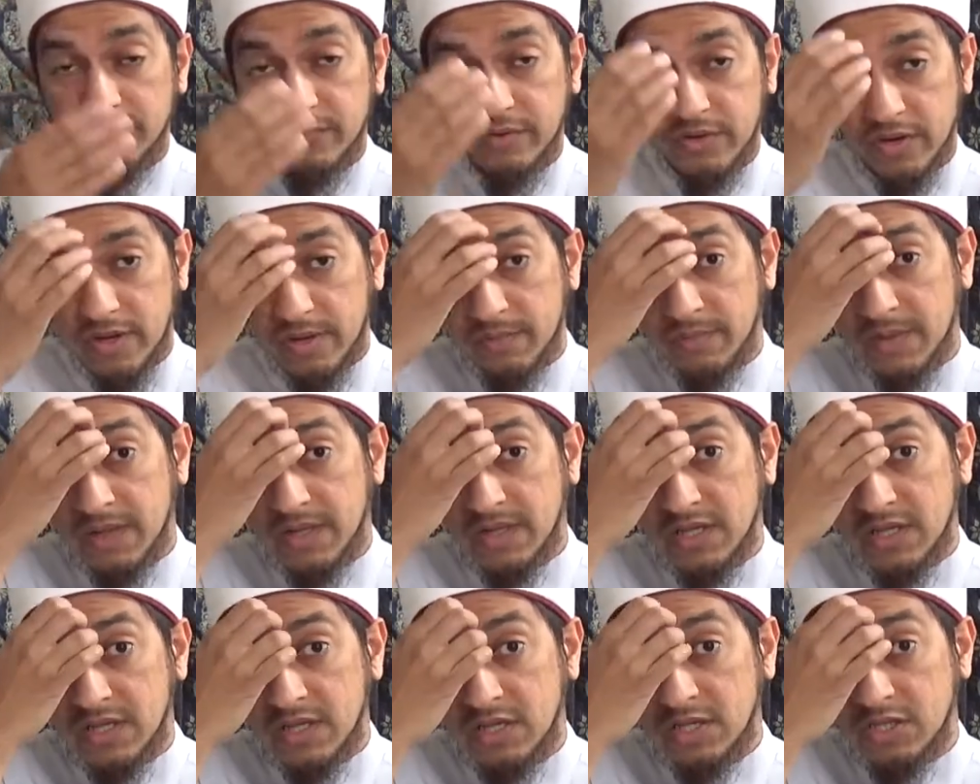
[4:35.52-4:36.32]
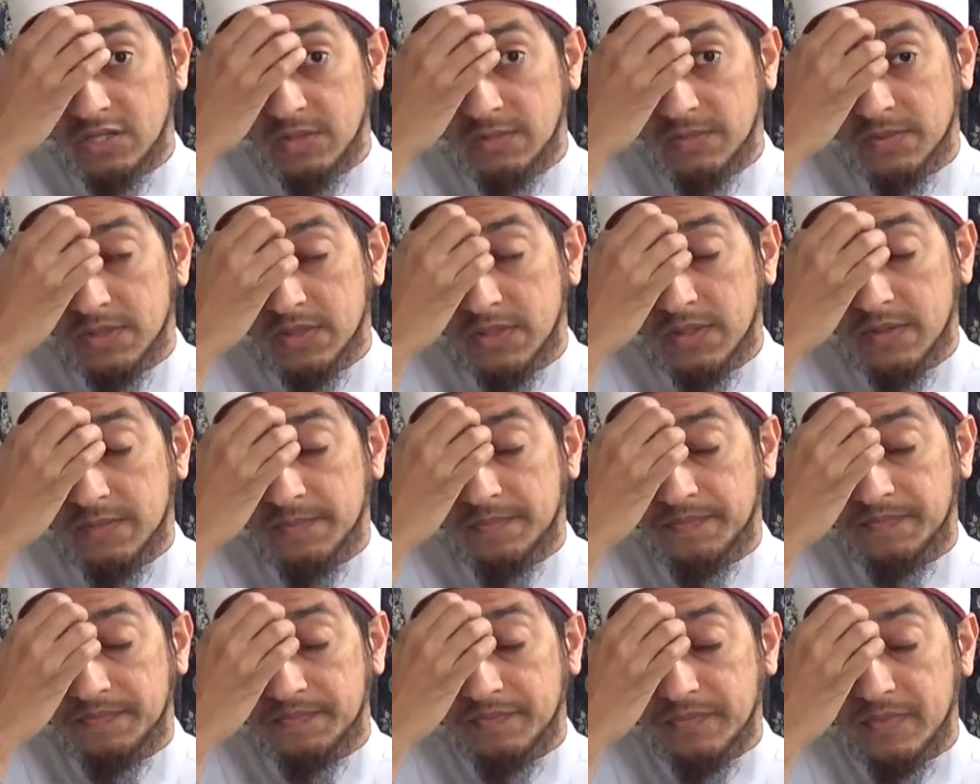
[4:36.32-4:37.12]
him in Egypt.
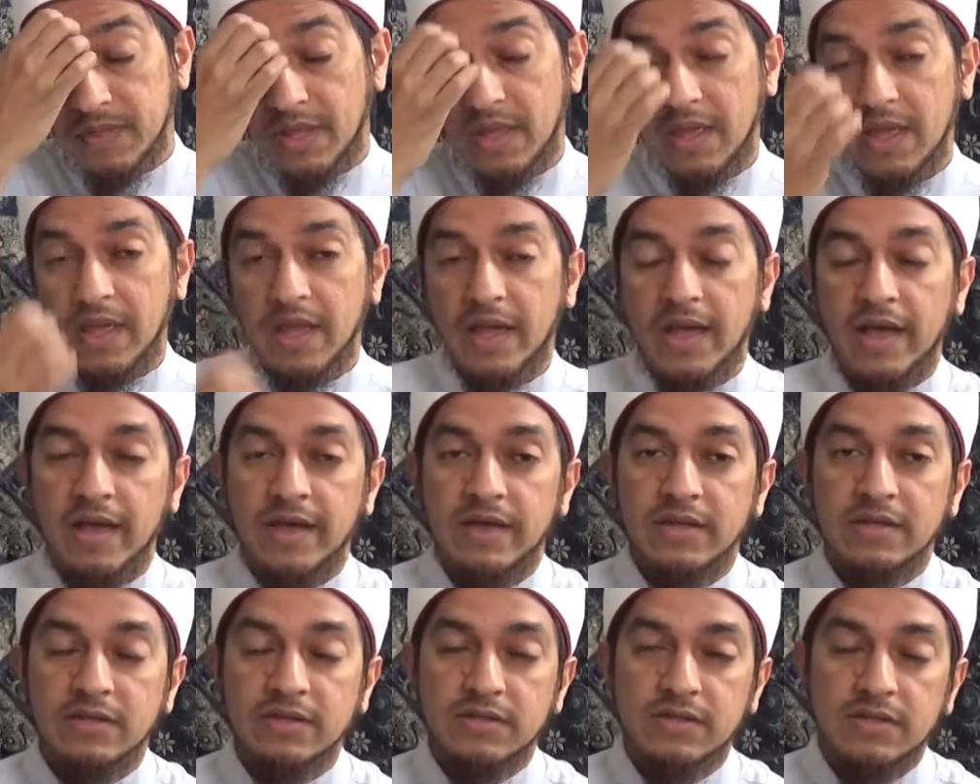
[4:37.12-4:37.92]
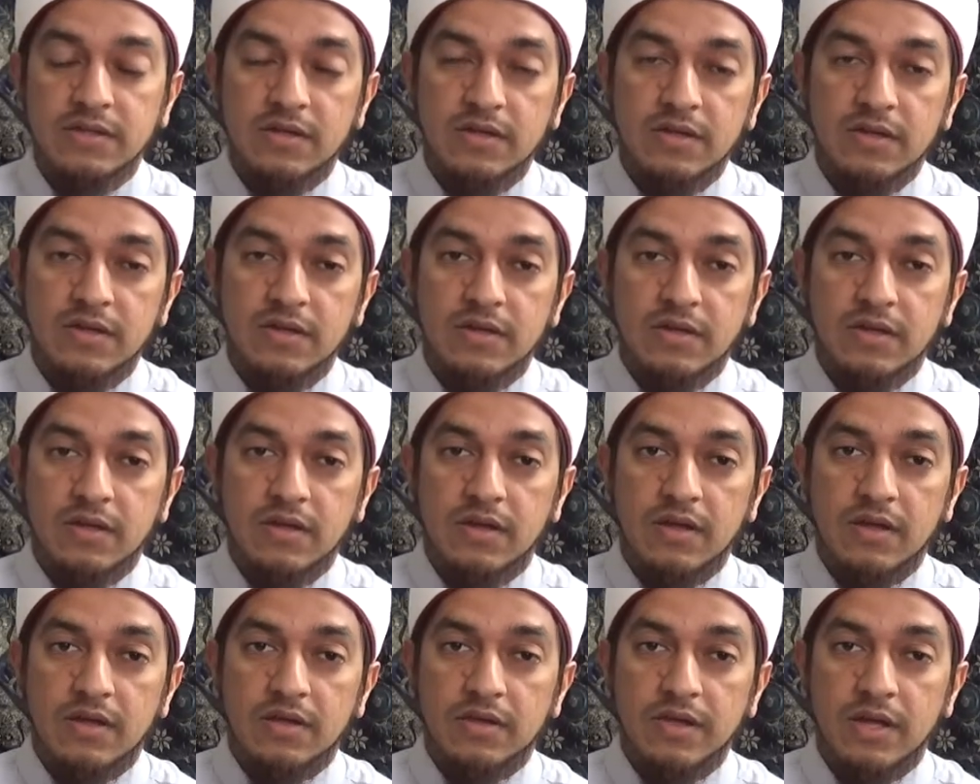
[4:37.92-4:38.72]
And
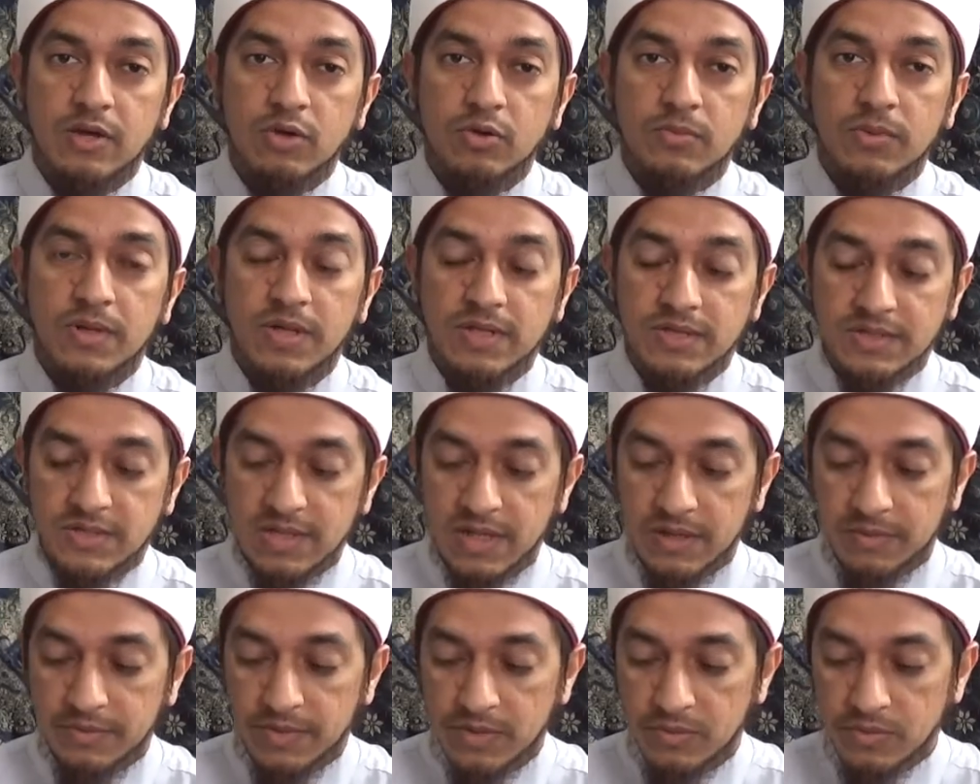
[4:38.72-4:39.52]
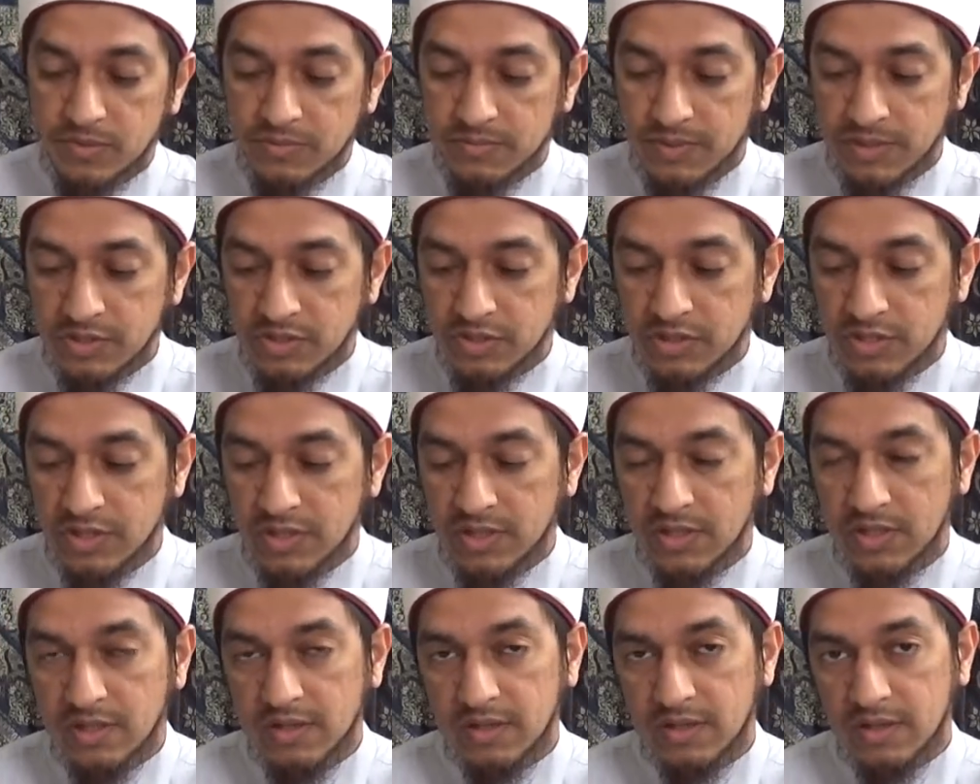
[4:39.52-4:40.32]
Yaqub alayhi salam, he was mentioning